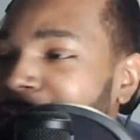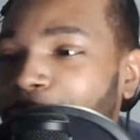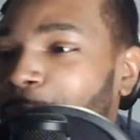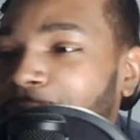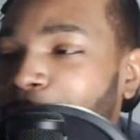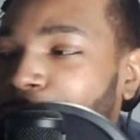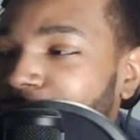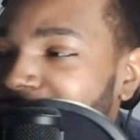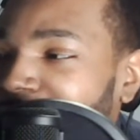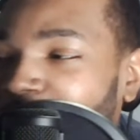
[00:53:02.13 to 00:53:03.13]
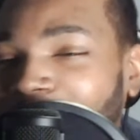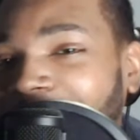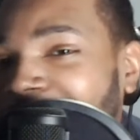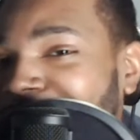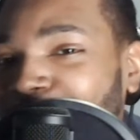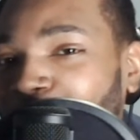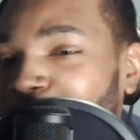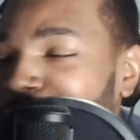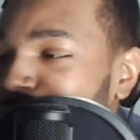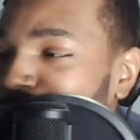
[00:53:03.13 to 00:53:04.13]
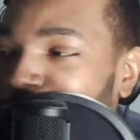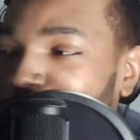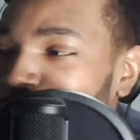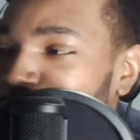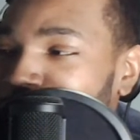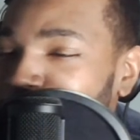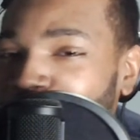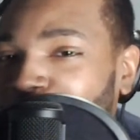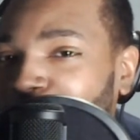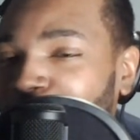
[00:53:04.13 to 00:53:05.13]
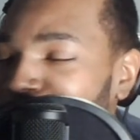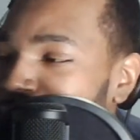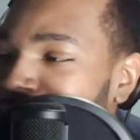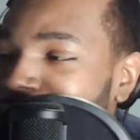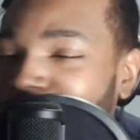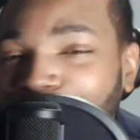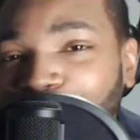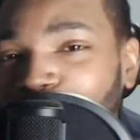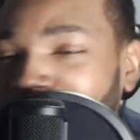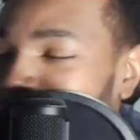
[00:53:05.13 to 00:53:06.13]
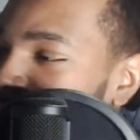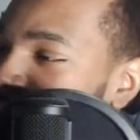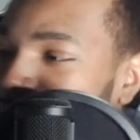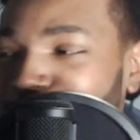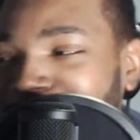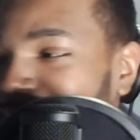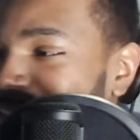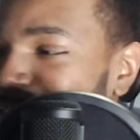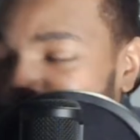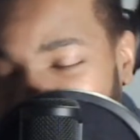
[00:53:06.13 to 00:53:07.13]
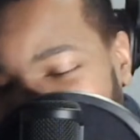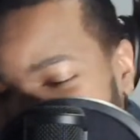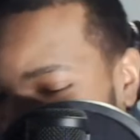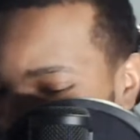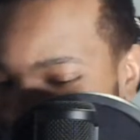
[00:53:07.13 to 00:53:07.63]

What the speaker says: But me personally, I've had so much fun with people from the UK. I'm telling you, man.